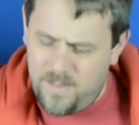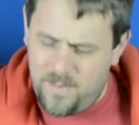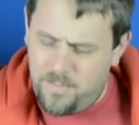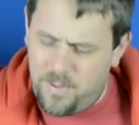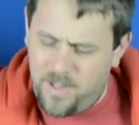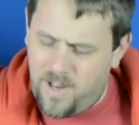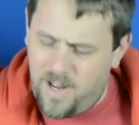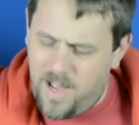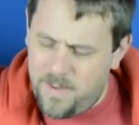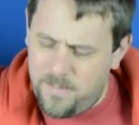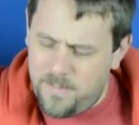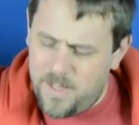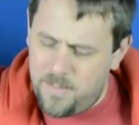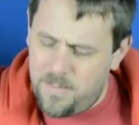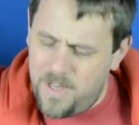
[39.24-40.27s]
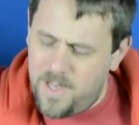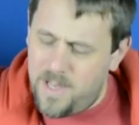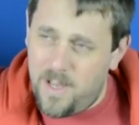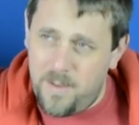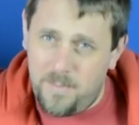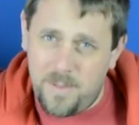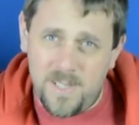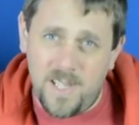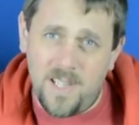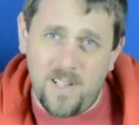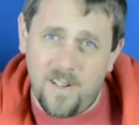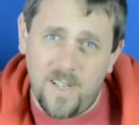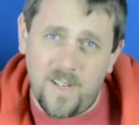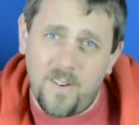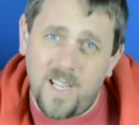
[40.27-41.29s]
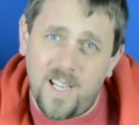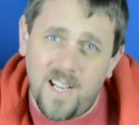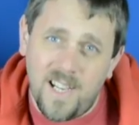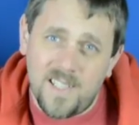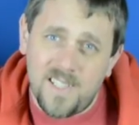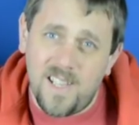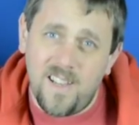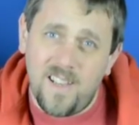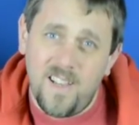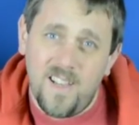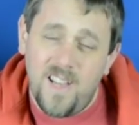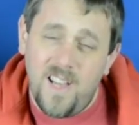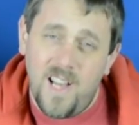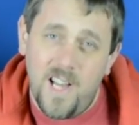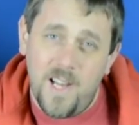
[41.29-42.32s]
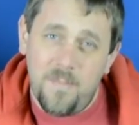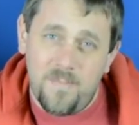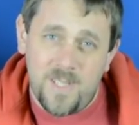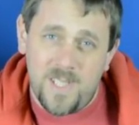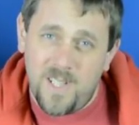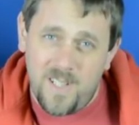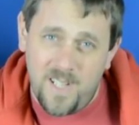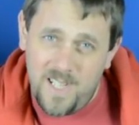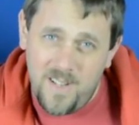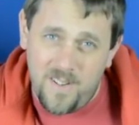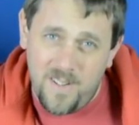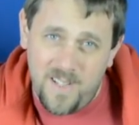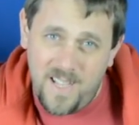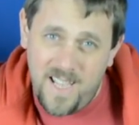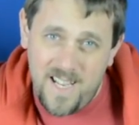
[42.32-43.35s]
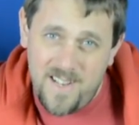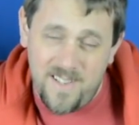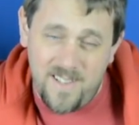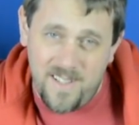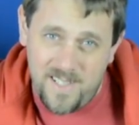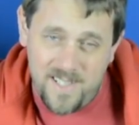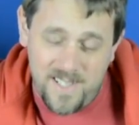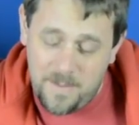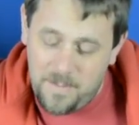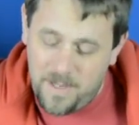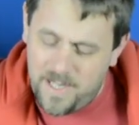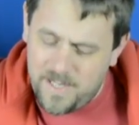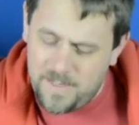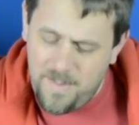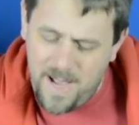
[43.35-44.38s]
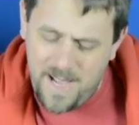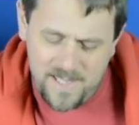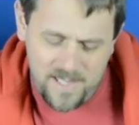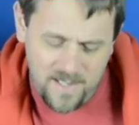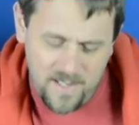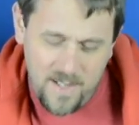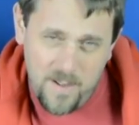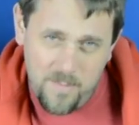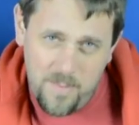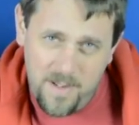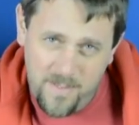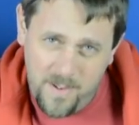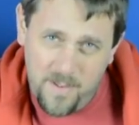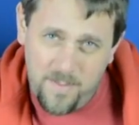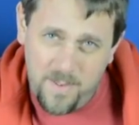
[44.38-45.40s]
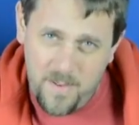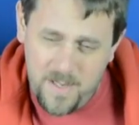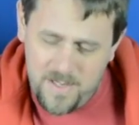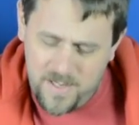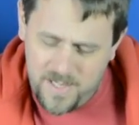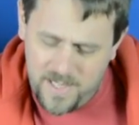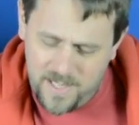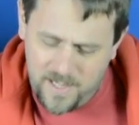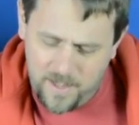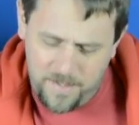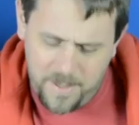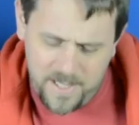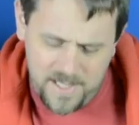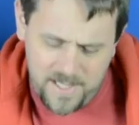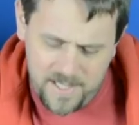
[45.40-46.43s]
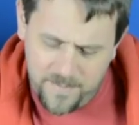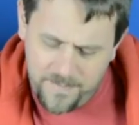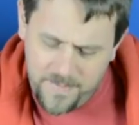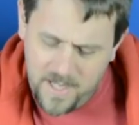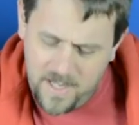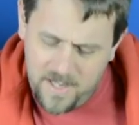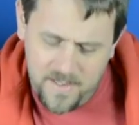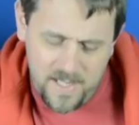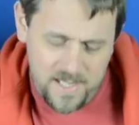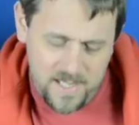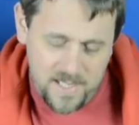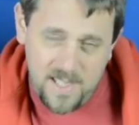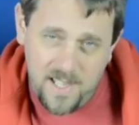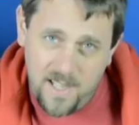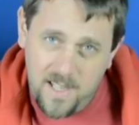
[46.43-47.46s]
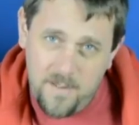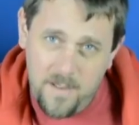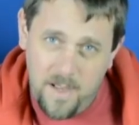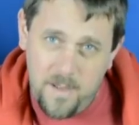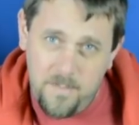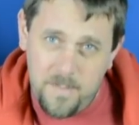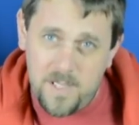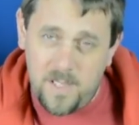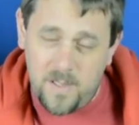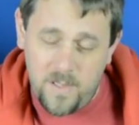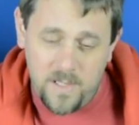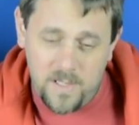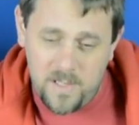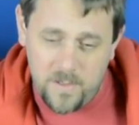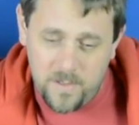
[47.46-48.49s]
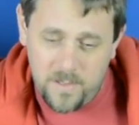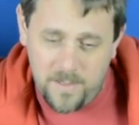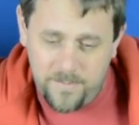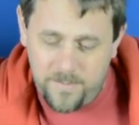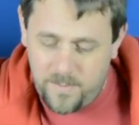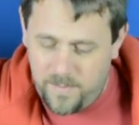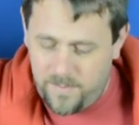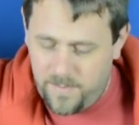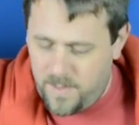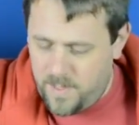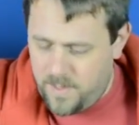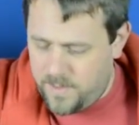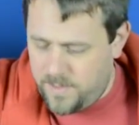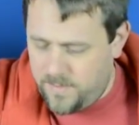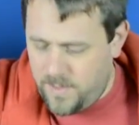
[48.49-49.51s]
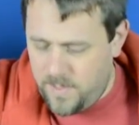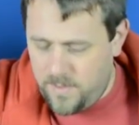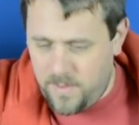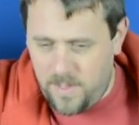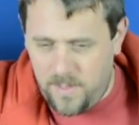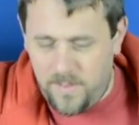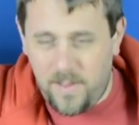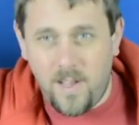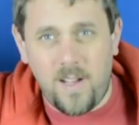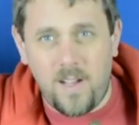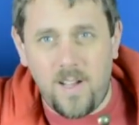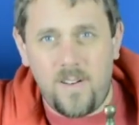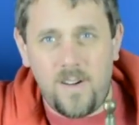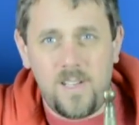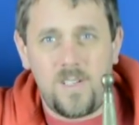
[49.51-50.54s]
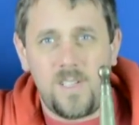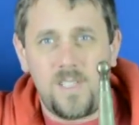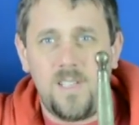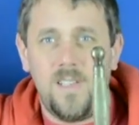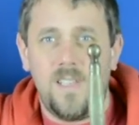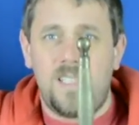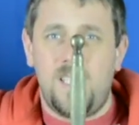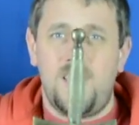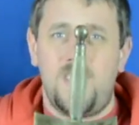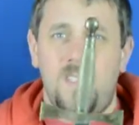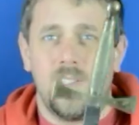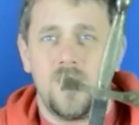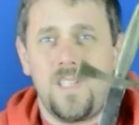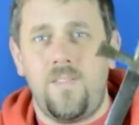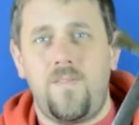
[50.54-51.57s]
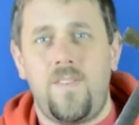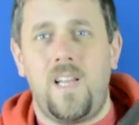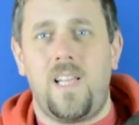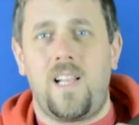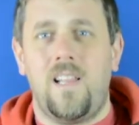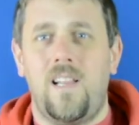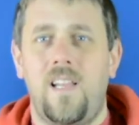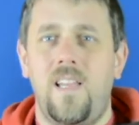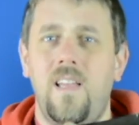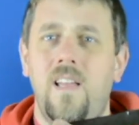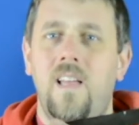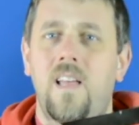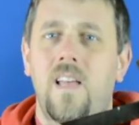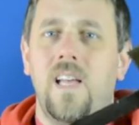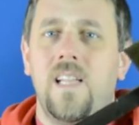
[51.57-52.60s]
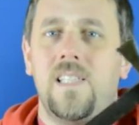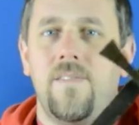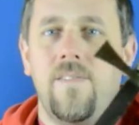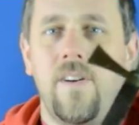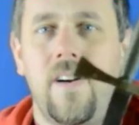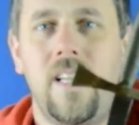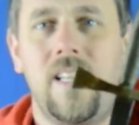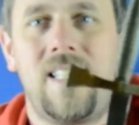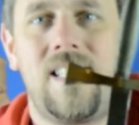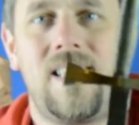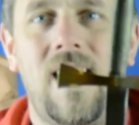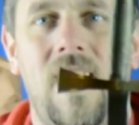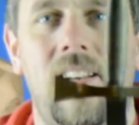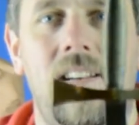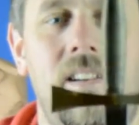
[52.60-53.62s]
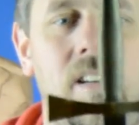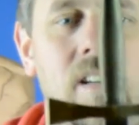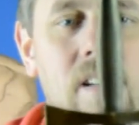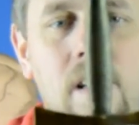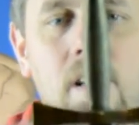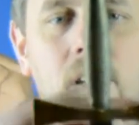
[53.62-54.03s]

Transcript: proclaim to be a particularly great collector, certainly not in the same league as Matt, but I've got a few interesting little pieces. This is a Masonic sword. For those of you that are interested in these things, you can see fairly clearly it's a very standard